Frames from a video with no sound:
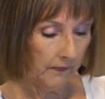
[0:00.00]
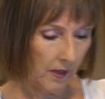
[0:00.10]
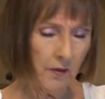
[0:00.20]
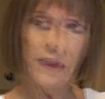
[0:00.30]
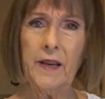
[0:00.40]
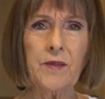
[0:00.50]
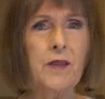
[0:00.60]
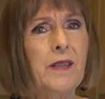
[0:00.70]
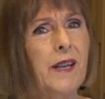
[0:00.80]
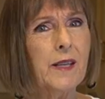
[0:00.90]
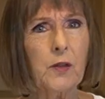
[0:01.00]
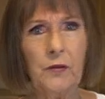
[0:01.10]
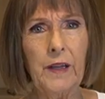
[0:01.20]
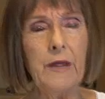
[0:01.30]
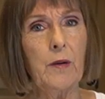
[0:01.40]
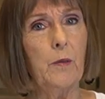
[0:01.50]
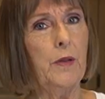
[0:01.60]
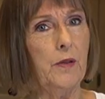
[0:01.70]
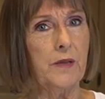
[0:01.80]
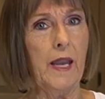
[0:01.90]
Oh, it has a nice flavor with
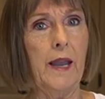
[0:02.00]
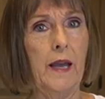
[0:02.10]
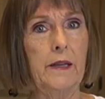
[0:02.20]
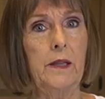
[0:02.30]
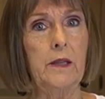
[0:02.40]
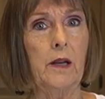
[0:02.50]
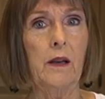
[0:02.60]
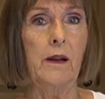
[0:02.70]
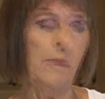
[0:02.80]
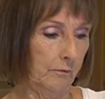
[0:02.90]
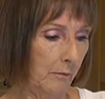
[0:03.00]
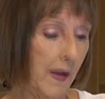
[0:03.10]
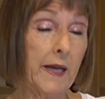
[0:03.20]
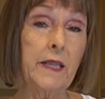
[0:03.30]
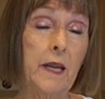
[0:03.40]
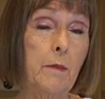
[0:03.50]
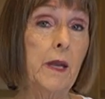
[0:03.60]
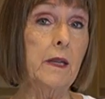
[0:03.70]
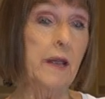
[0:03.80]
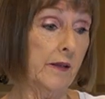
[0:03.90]
those added
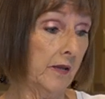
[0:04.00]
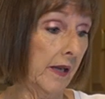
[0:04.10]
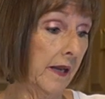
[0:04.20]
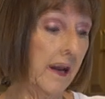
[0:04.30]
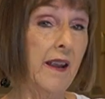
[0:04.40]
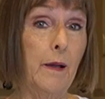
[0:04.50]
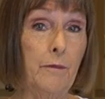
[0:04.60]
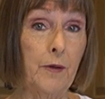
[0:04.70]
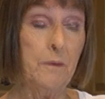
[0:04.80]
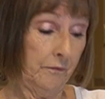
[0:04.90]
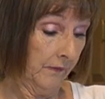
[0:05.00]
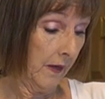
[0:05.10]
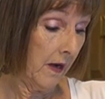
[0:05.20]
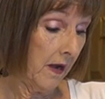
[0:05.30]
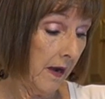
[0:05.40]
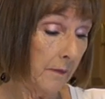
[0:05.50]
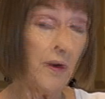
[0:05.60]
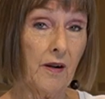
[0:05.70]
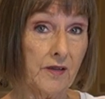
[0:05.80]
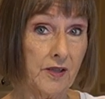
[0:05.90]
macadamia nuts and hemp
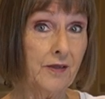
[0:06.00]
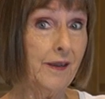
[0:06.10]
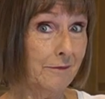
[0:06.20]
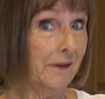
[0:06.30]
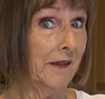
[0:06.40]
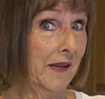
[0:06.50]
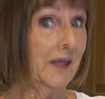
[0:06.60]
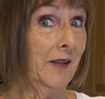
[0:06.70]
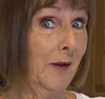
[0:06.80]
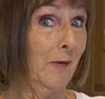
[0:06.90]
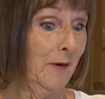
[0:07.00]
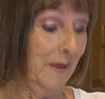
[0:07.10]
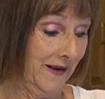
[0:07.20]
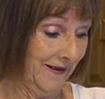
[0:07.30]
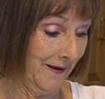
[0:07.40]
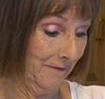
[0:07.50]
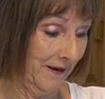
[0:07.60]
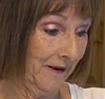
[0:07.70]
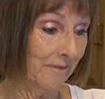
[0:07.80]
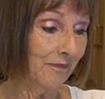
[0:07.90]
hearts. It really is a gourmet nut
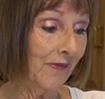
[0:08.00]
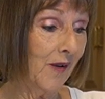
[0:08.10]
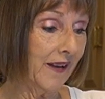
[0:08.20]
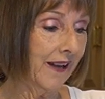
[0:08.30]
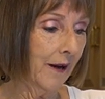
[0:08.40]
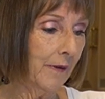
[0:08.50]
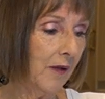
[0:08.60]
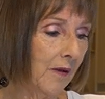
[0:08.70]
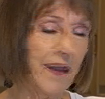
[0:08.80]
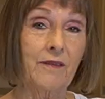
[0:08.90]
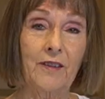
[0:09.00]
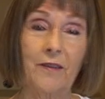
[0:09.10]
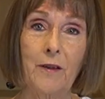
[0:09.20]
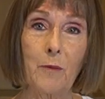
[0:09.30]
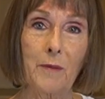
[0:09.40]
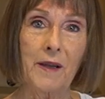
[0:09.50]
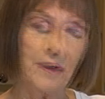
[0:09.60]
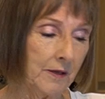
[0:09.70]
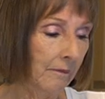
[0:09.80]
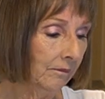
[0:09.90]
butter. Okay, here we go again for a few more
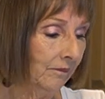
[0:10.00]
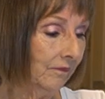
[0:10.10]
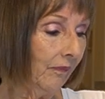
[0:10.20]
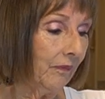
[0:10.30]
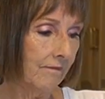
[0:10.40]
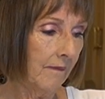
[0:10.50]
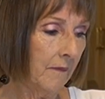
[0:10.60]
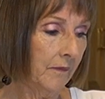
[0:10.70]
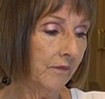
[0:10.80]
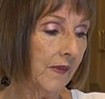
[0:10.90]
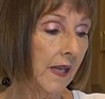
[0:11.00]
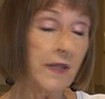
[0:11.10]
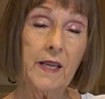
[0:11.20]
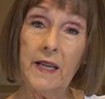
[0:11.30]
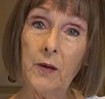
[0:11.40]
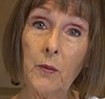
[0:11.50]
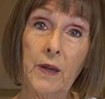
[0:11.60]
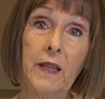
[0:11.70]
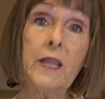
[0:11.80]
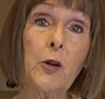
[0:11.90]
minutes. It's getting
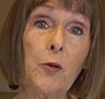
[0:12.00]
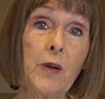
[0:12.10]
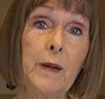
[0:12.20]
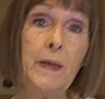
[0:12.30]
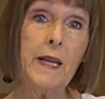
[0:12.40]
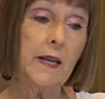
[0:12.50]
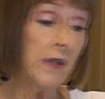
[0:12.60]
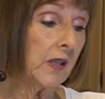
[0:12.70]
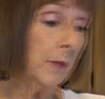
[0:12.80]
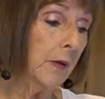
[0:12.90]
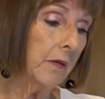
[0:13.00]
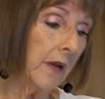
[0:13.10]
really creamy and smooth.